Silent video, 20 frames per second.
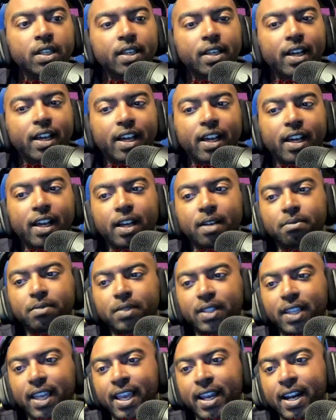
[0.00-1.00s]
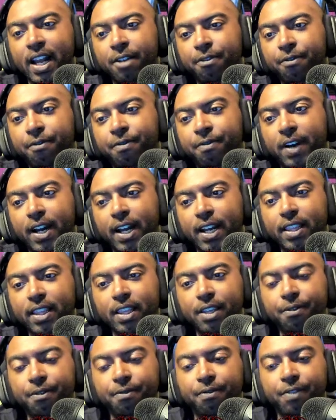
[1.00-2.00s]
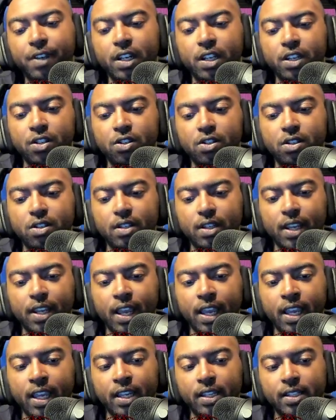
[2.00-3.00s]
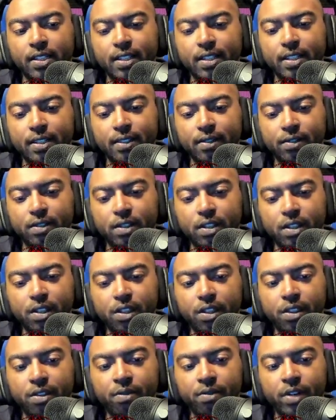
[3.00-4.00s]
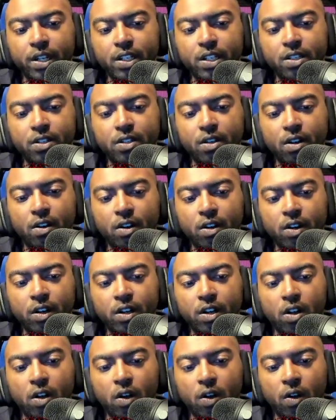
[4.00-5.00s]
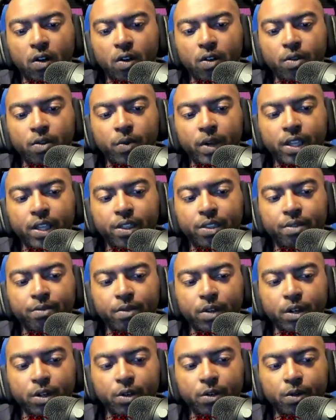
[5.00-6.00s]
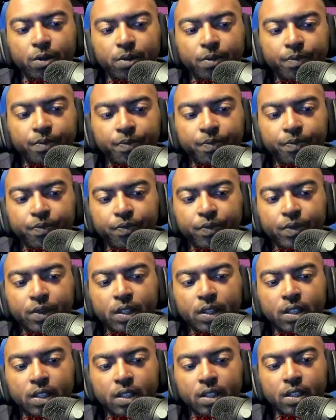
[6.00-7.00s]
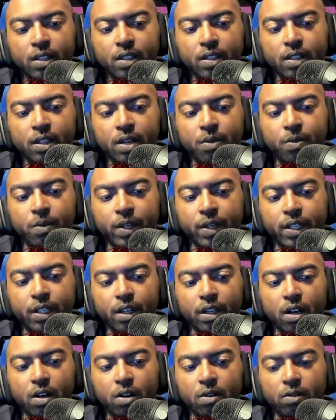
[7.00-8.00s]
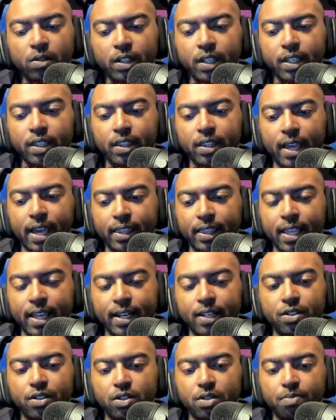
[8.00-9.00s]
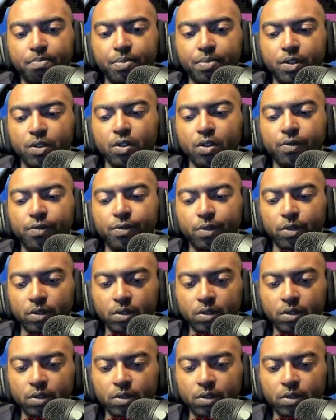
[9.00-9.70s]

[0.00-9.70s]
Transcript: And I finally finished 8, 3-starred all the way through. There we go. Look at that. That is just beautiful.